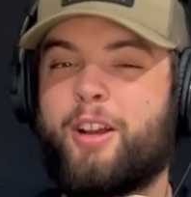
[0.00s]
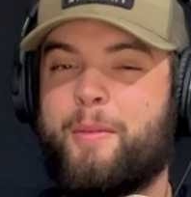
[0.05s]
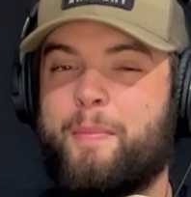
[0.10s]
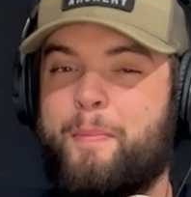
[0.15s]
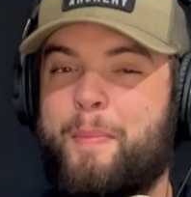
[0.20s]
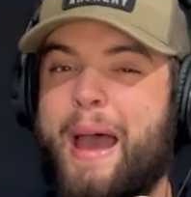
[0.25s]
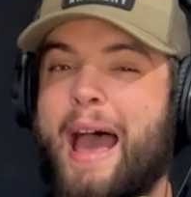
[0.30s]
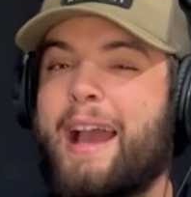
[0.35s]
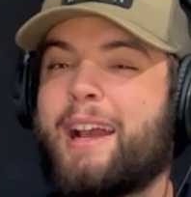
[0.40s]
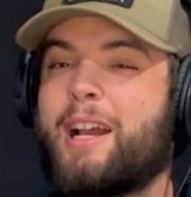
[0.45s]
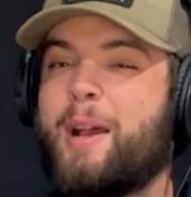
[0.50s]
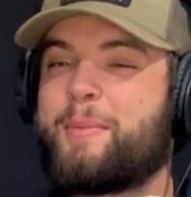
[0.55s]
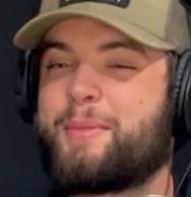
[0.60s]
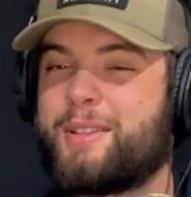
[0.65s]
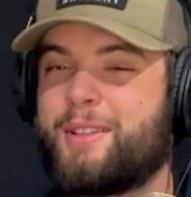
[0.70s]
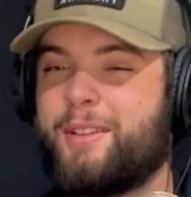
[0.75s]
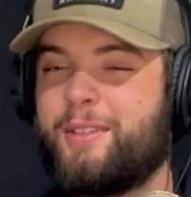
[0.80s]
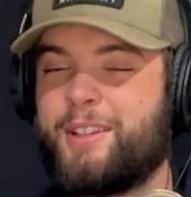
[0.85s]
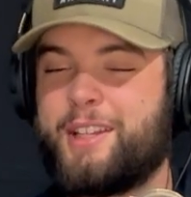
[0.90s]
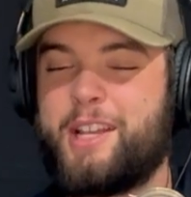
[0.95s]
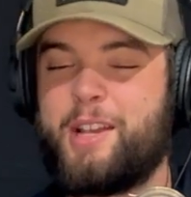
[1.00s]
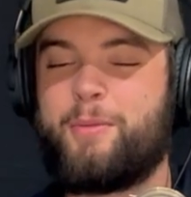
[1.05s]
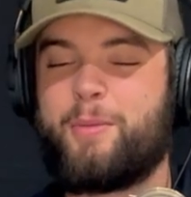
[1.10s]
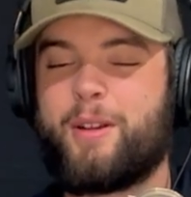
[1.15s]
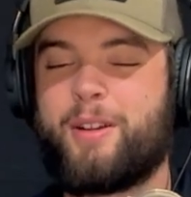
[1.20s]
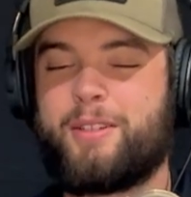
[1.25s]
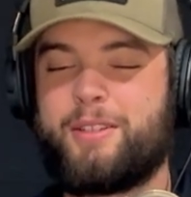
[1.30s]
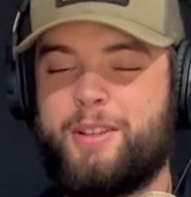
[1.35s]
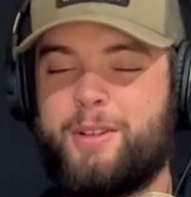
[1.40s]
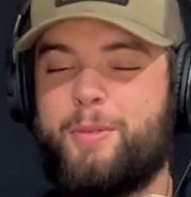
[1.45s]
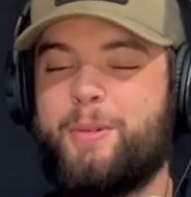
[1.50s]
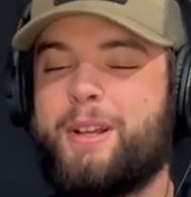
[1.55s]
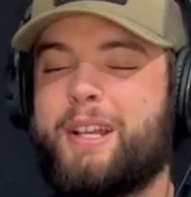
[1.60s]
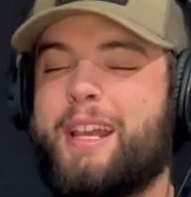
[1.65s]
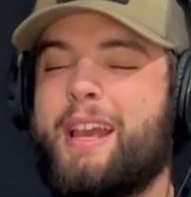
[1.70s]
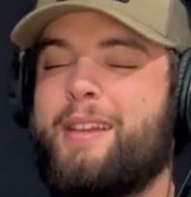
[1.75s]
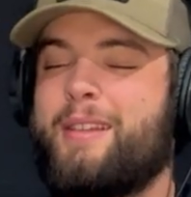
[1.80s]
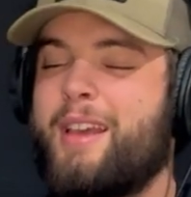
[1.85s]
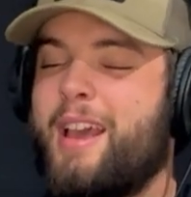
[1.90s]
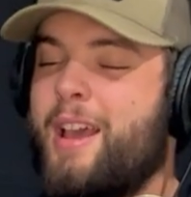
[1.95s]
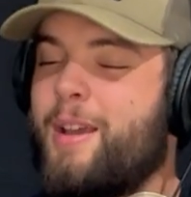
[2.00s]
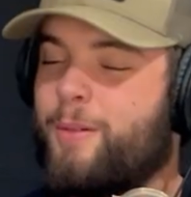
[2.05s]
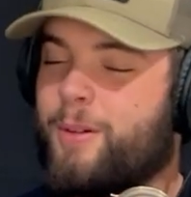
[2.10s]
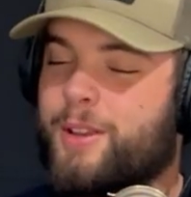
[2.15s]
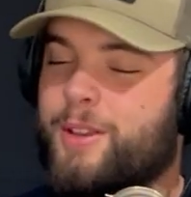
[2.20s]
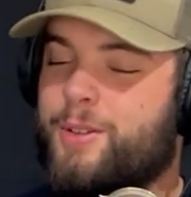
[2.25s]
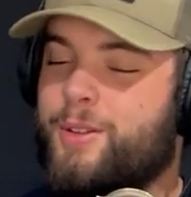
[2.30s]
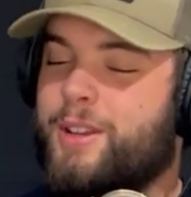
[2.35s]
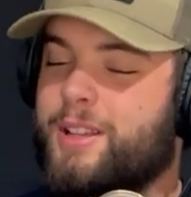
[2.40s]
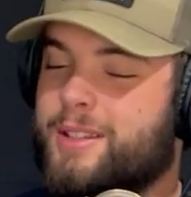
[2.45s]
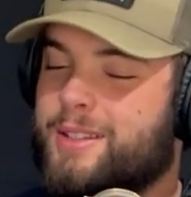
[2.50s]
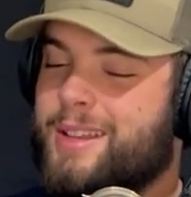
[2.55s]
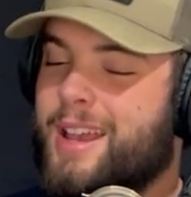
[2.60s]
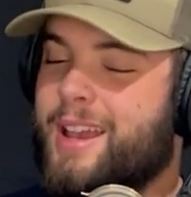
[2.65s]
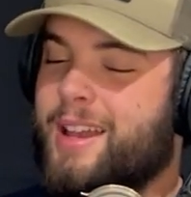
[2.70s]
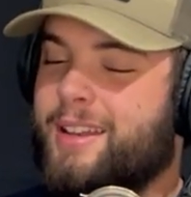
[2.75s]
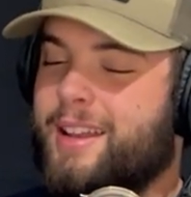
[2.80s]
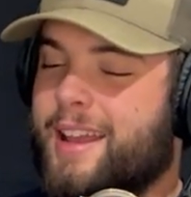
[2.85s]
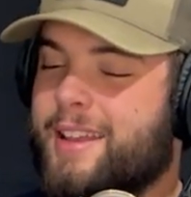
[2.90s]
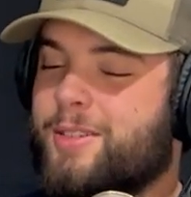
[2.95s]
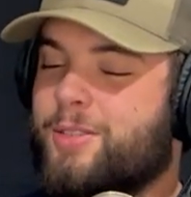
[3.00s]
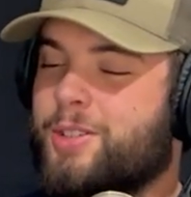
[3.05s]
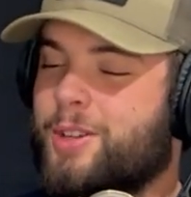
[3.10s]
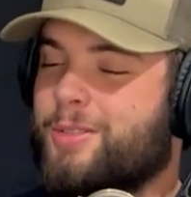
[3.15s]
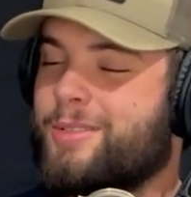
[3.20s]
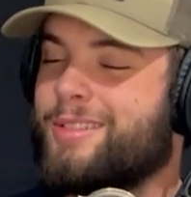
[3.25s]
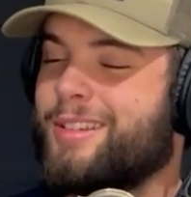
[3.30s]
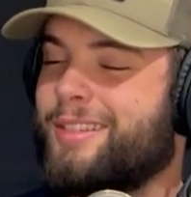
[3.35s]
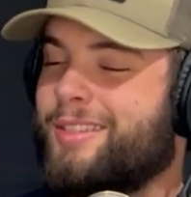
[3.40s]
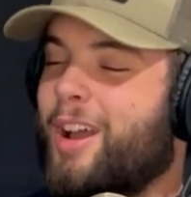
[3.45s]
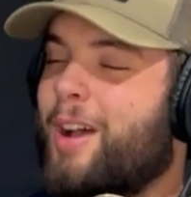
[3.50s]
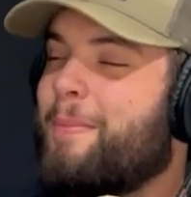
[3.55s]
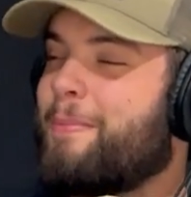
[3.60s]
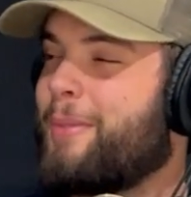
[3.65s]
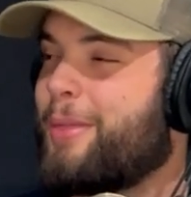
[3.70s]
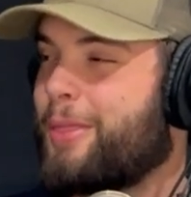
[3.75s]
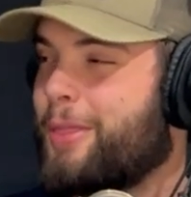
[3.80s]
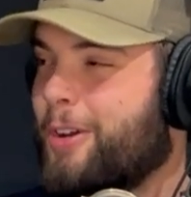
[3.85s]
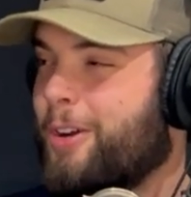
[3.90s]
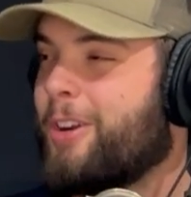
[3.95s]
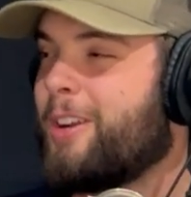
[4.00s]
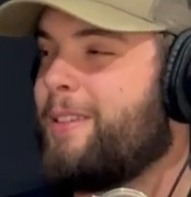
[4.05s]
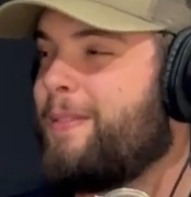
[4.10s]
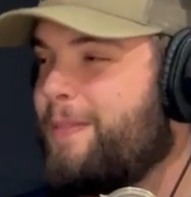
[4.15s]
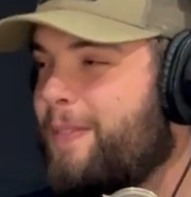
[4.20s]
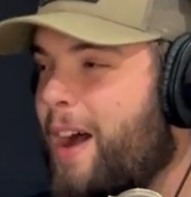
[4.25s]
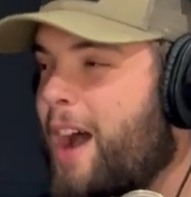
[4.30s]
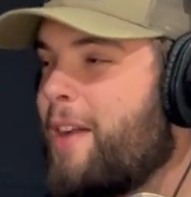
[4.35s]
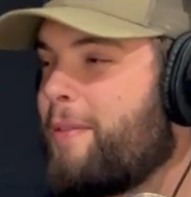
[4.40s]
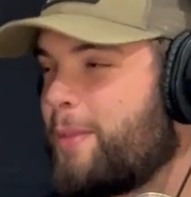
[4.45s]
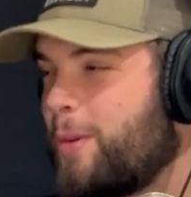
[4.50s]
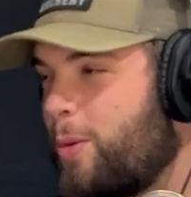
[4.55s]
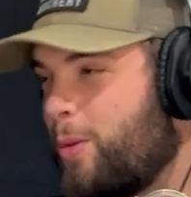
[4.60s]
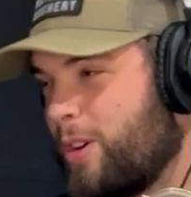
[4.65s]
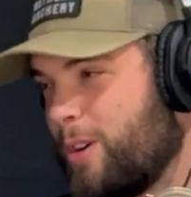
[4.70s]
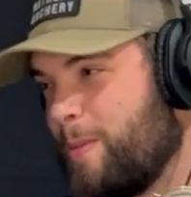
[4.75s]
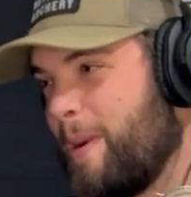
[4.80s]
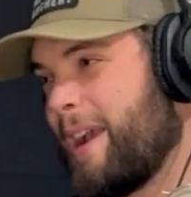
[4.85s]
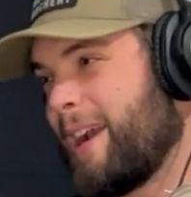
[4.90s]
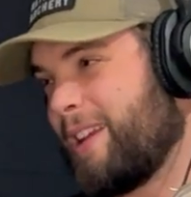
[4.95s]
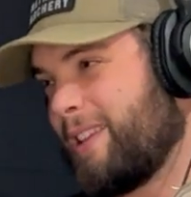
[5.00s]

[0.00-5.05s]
are backups in the league where you could say Daniel Jones is a top 35 quarterback.